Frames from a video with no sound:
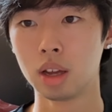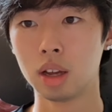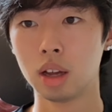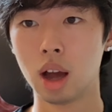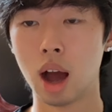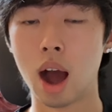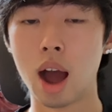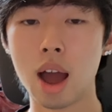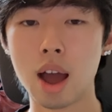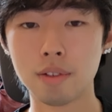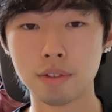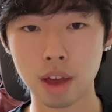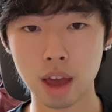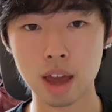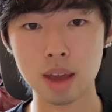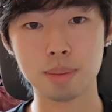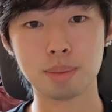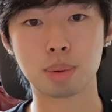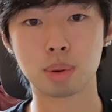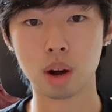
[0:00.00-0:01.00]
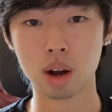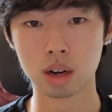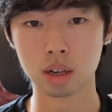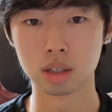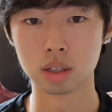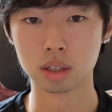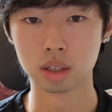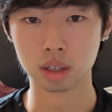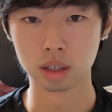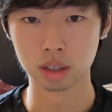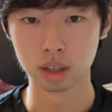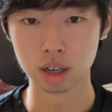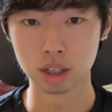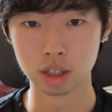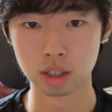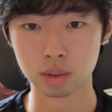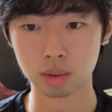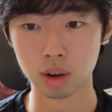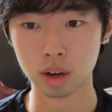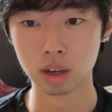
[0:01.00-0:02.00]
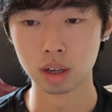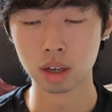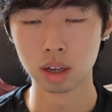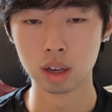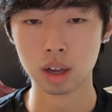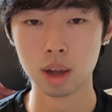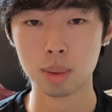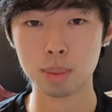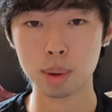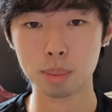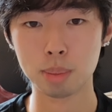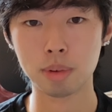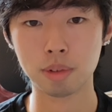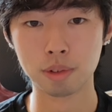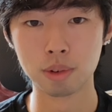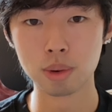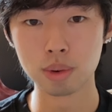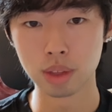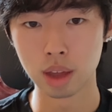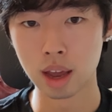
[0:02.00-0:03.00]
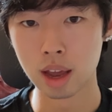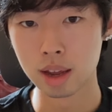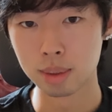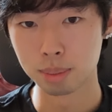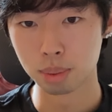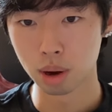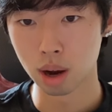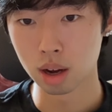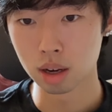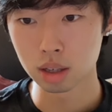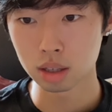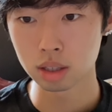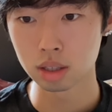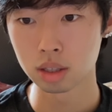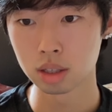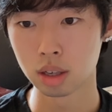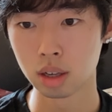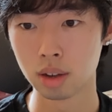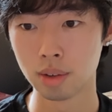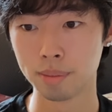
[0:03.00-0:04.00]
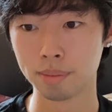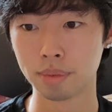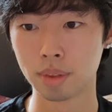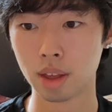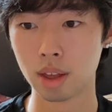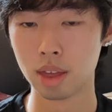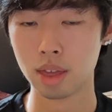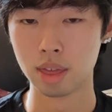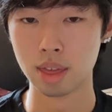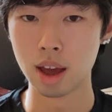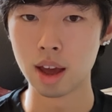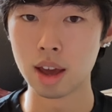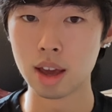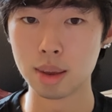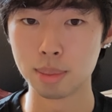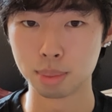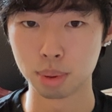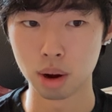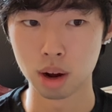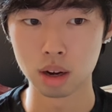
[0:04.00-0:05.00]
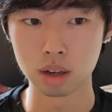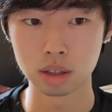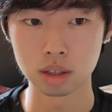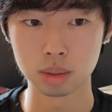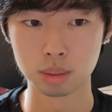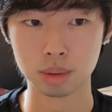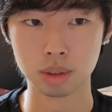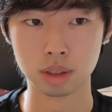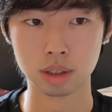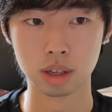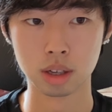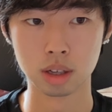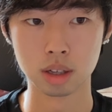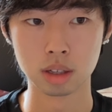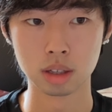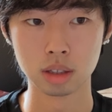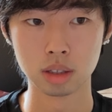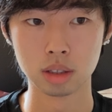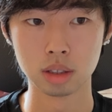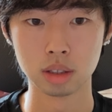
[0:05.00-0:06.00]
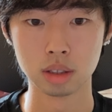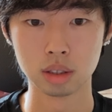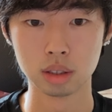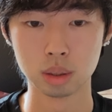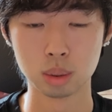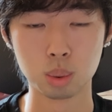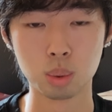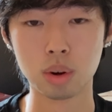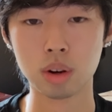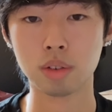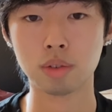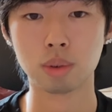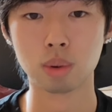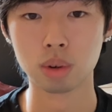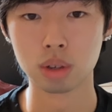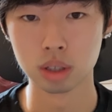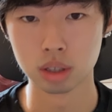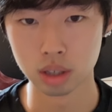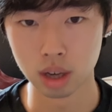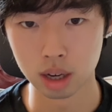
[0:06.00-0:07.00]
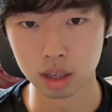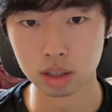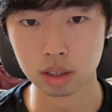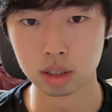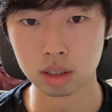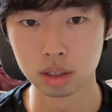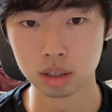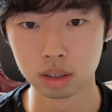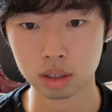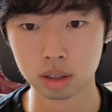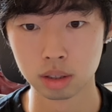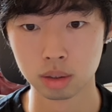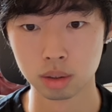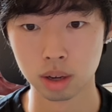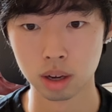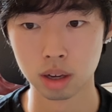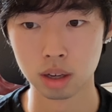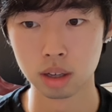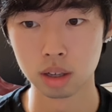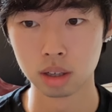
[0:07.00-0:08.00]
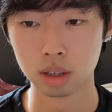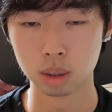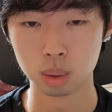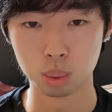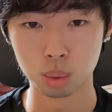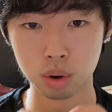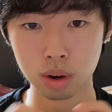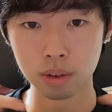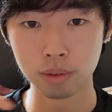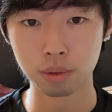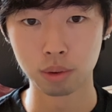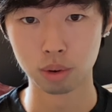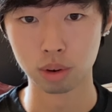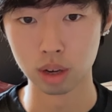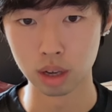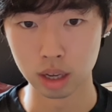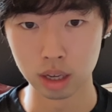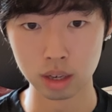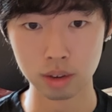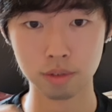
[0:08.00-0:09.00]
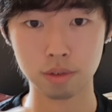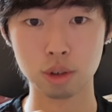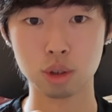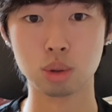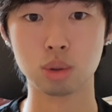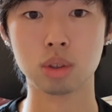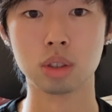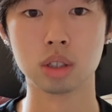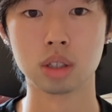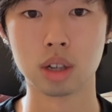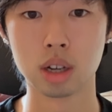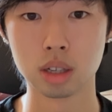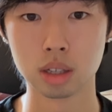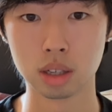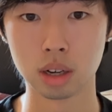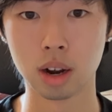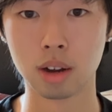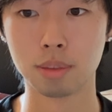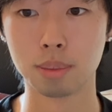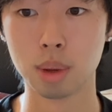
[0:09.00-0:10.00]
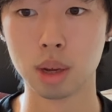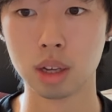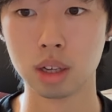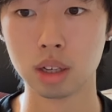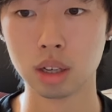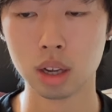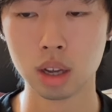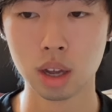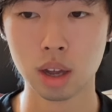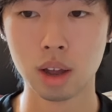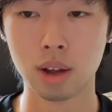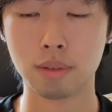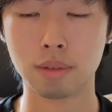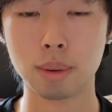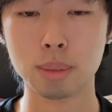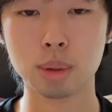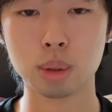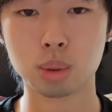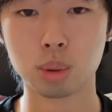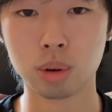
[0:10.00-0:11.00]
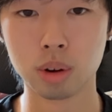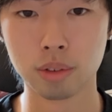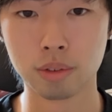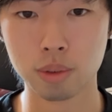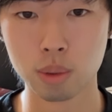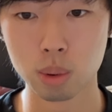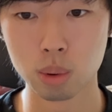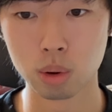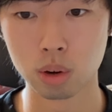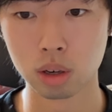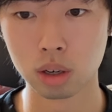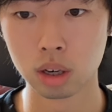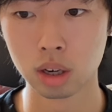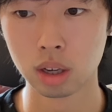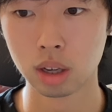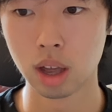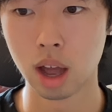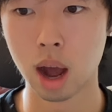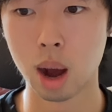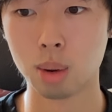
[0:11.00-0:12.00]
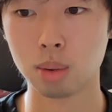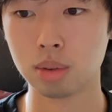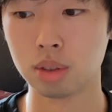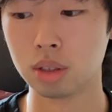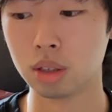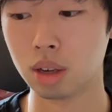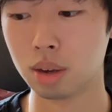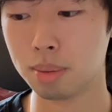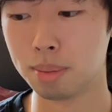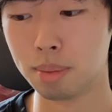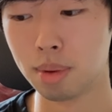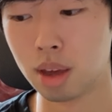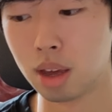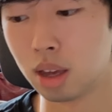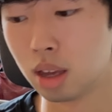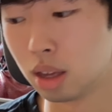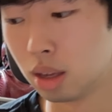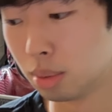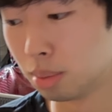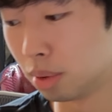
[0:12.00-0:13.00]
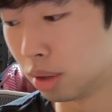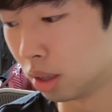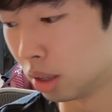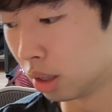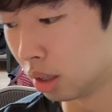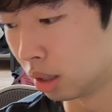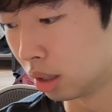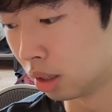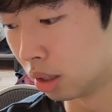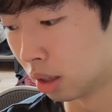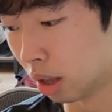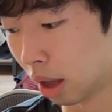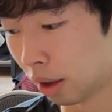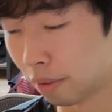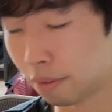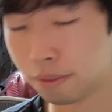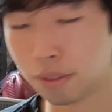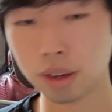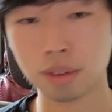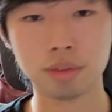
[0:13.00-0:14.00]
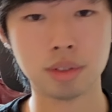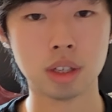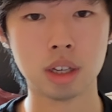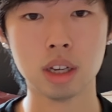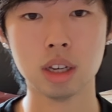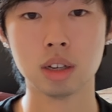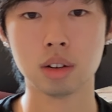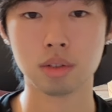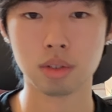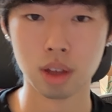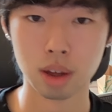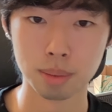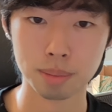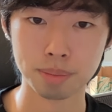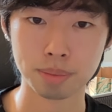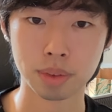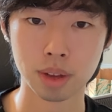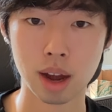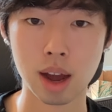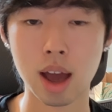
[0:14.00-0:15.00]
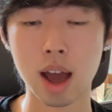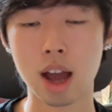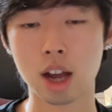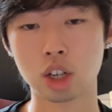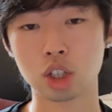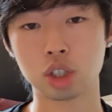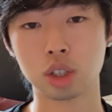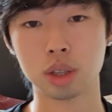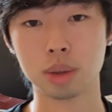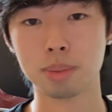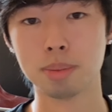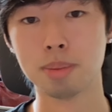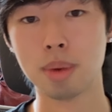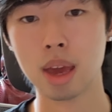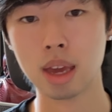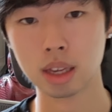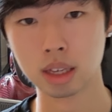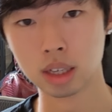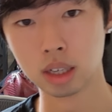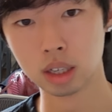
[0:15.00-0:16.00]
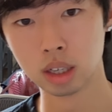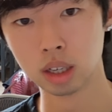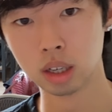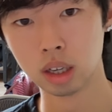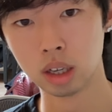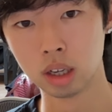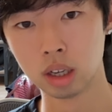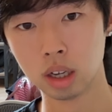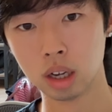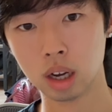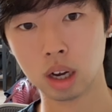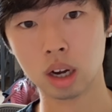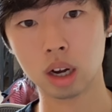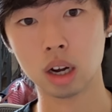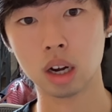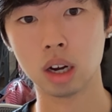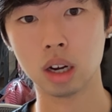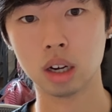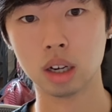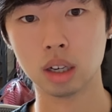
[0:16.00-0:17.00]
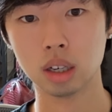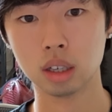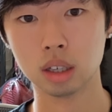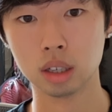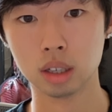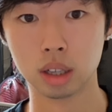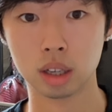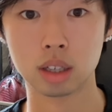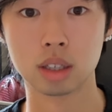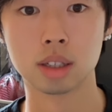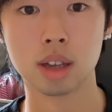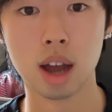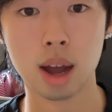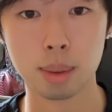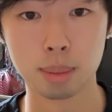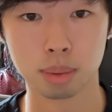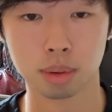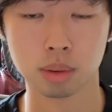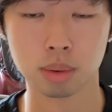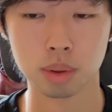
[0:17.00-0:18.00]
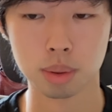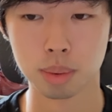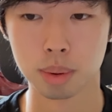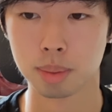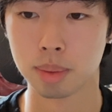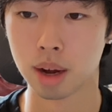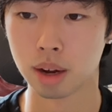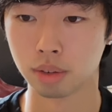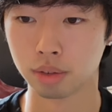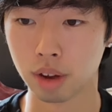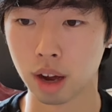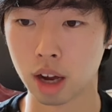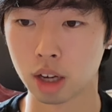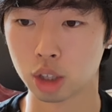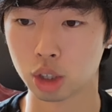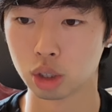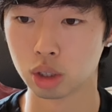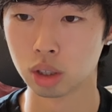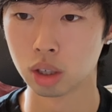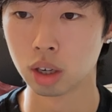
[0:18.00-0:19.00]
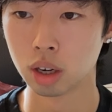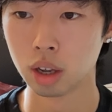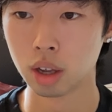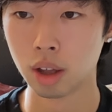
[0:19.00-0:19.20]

I have 8 products in a collection, right? But before the 8 products, that 8 products was like 24 designs, okay? 24 individual designs that I've made. From the 24, I would say maybe like 15 of them I actually make like a sample with my manufacturer.